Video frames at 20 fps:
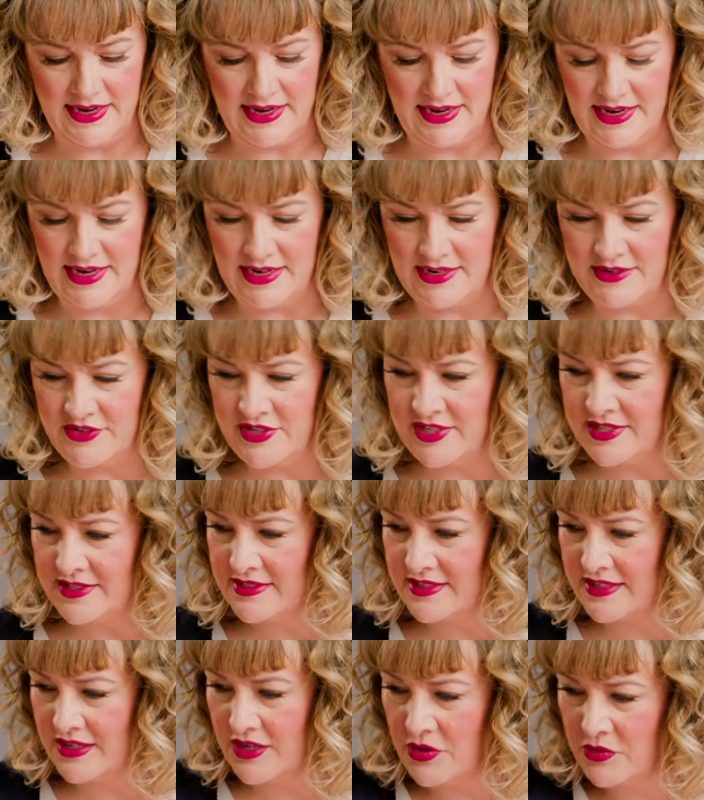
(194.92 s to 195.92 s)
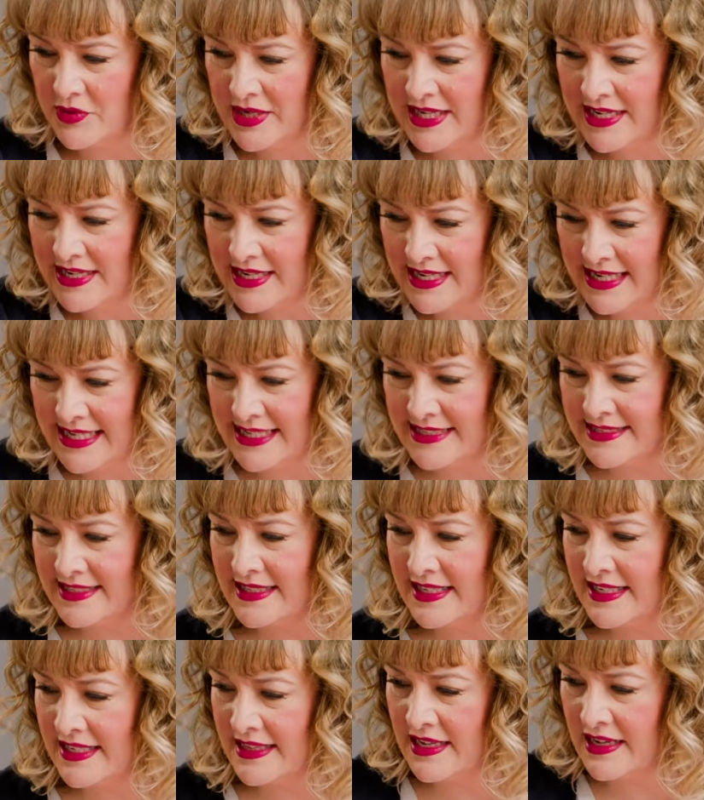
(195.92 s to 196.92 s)
And just quick and easy
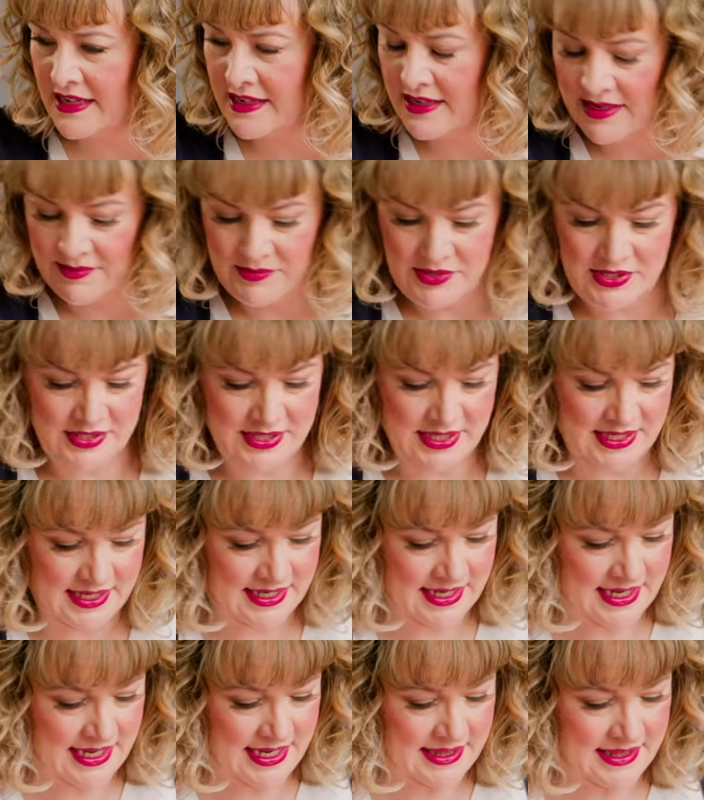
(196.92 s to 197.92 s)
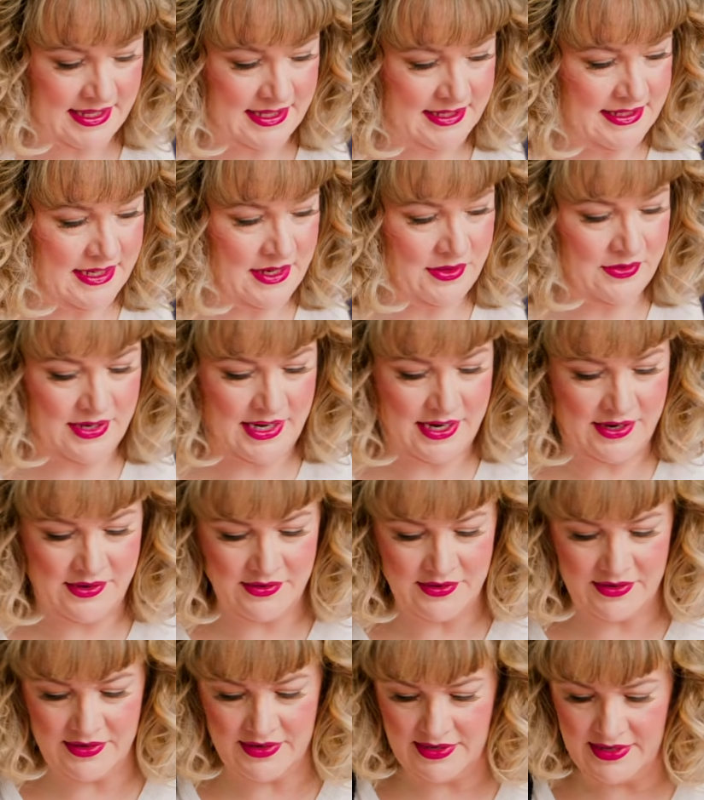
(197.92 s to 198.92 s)
like that, I'm just going to cut this out now,
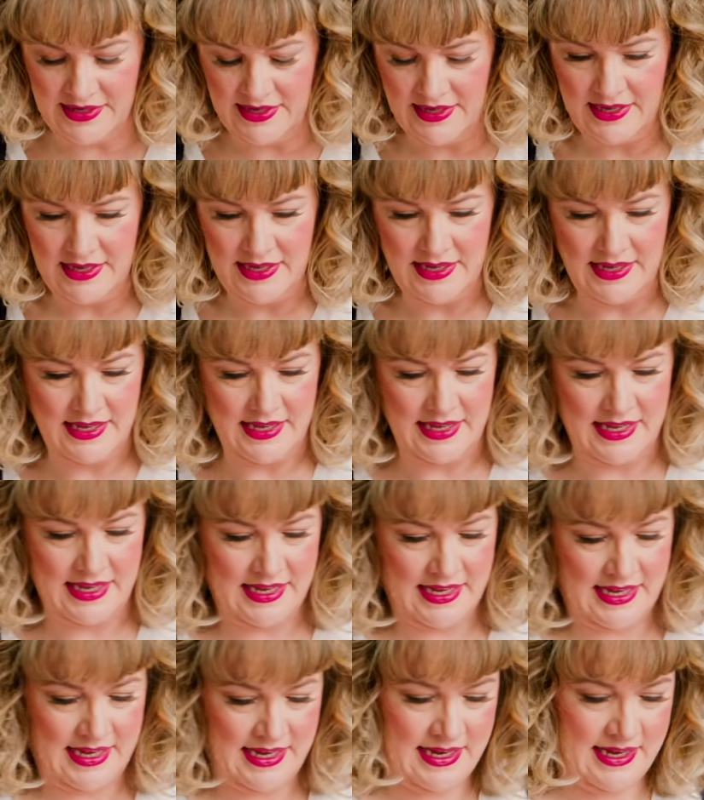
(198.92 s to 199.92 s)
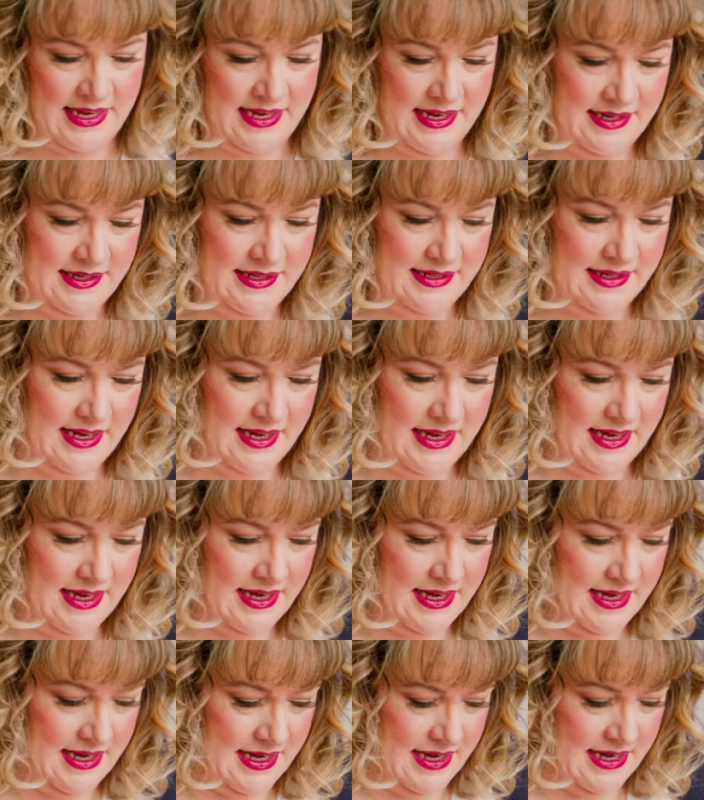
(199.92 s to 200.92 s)
and
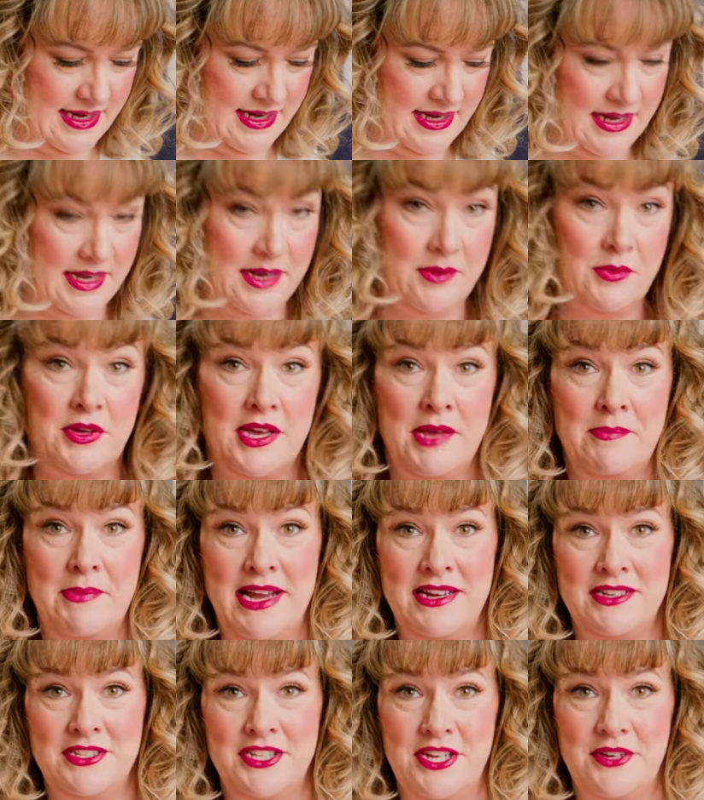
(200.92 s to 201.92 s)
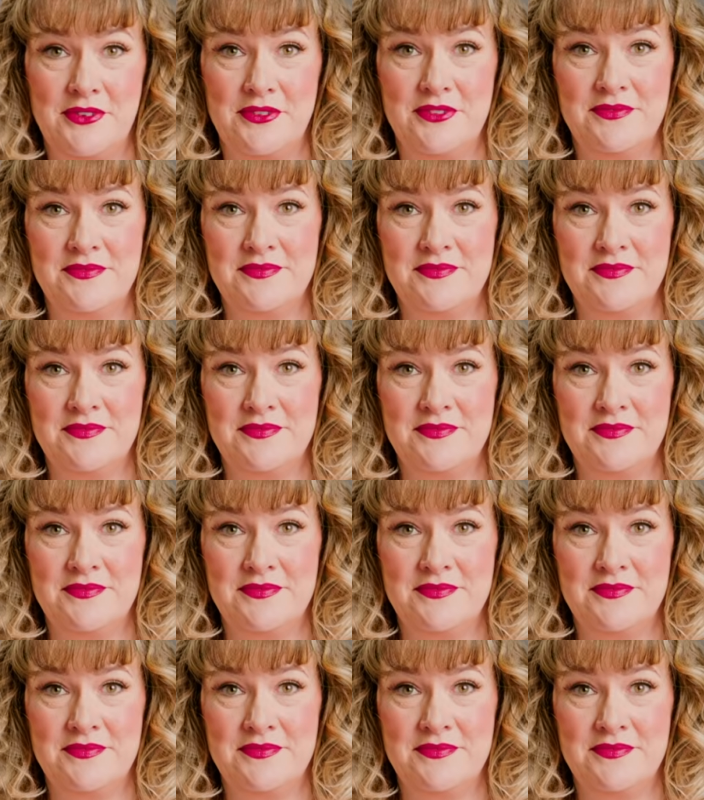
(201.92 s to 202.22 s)
I will get back to you.